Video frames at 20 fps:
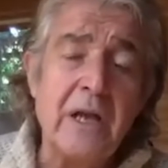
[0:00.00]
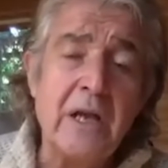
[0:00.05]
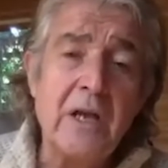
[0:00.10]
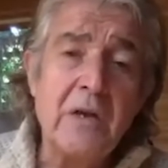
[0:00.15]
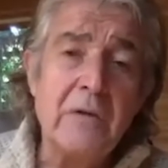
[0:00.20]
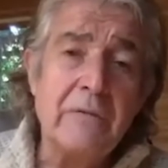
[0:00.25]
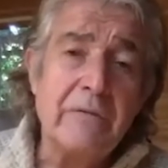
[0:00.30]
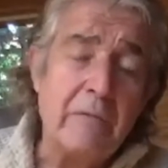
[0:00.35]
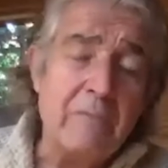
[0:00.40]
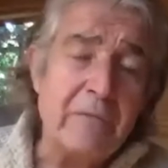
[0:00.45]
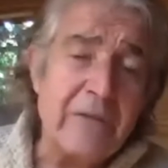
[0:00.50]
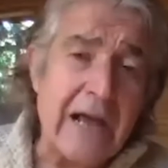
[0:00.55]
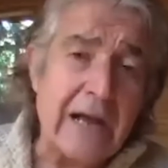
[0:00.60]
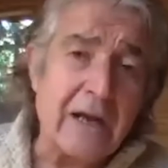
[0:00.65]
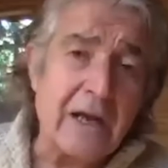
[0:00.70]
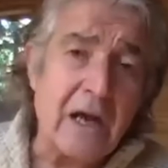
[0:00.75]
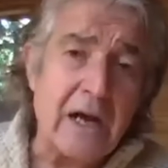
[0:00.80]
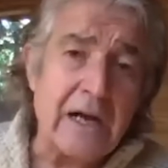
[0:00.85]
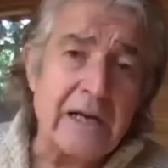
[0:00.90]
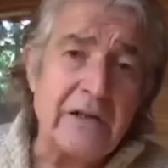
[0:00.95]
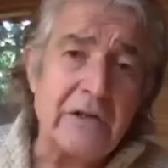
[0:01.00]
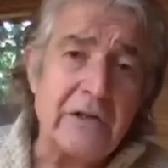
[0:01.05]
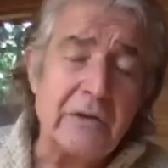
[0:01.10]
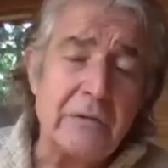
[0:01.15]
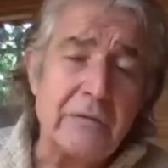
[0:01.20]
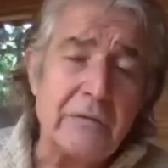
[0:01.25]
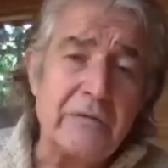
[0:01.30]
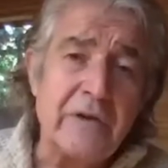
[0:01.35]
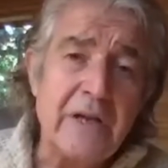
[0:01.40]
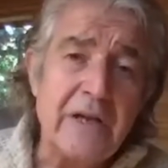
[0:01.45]
from that kind
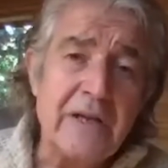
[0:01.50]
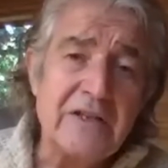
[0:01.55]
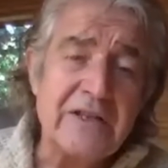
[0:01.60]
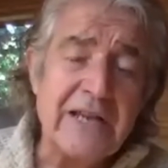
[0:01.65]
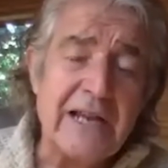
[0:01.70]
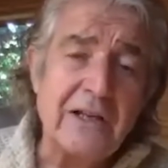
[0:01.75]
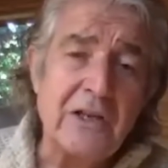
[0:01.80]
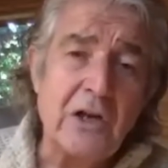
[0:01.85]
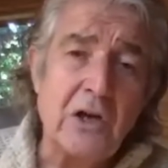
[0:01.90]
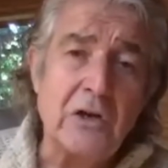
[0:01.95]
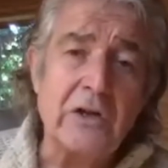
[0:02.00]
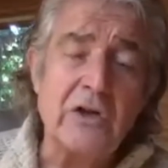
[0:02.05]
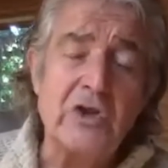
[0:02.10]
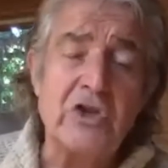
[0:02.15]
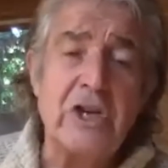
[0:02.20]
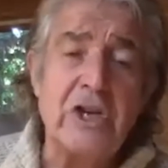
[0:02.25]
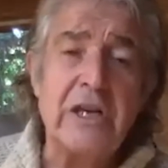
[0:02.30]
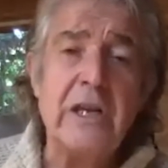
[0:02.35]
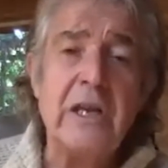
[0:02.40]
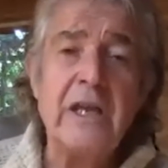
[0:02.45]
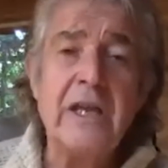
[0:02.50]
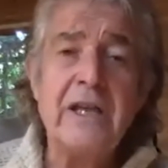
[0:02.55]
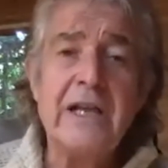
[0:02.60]
of technology.